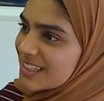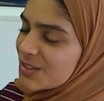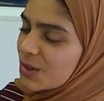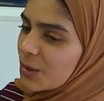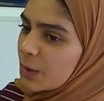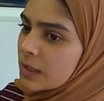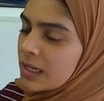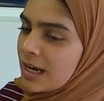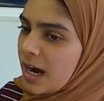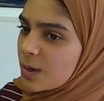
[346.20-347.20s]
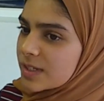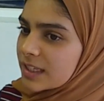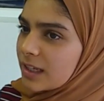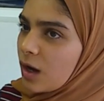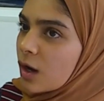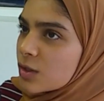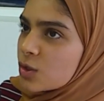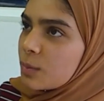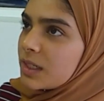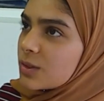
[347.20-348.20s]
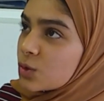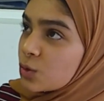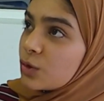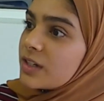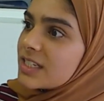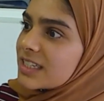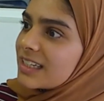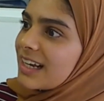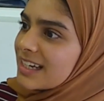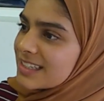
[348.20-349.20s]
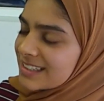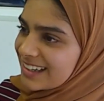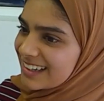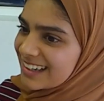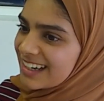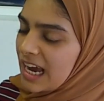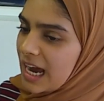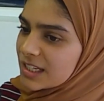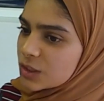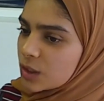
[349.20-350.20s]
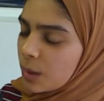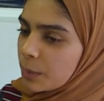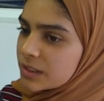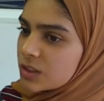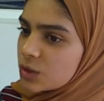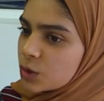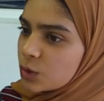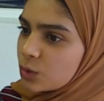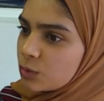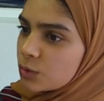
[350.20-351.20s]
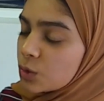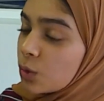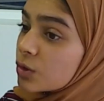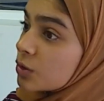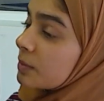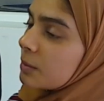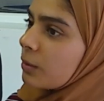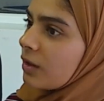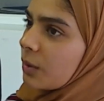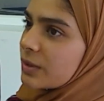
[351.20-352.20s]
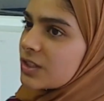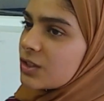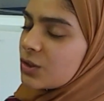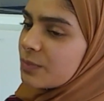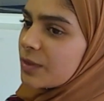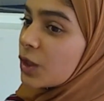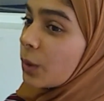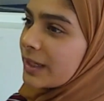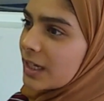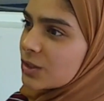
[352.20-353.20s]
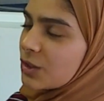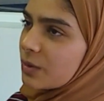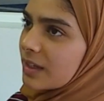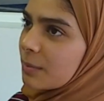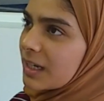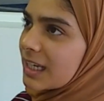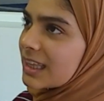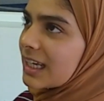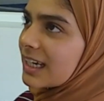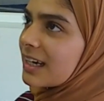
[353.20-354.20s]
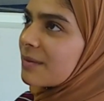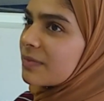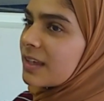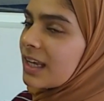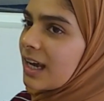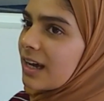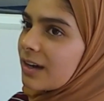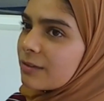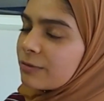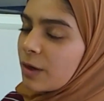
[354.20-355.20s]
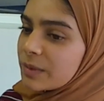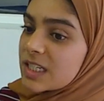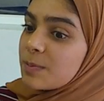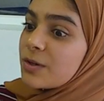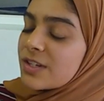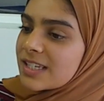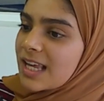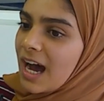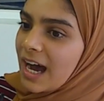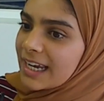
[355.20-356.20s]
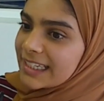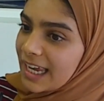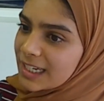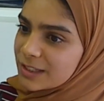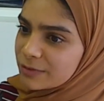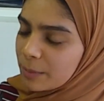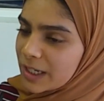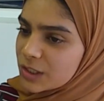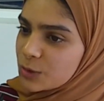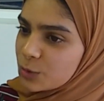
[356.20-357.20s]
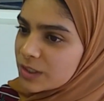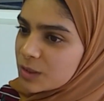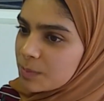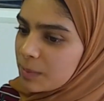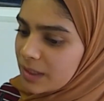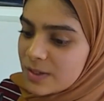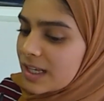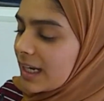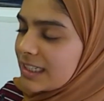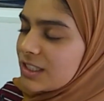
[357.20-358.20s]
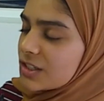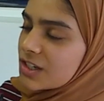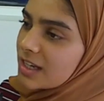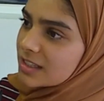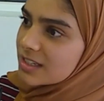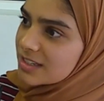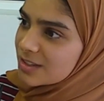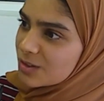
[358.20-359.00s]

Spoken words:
So I was like, there are so many stories in Leicester, and so I wanted to talk to people. I wanted to, get to know them, and I think from the experiences that I gained from actually talking to people, I was like, I need to share this, and so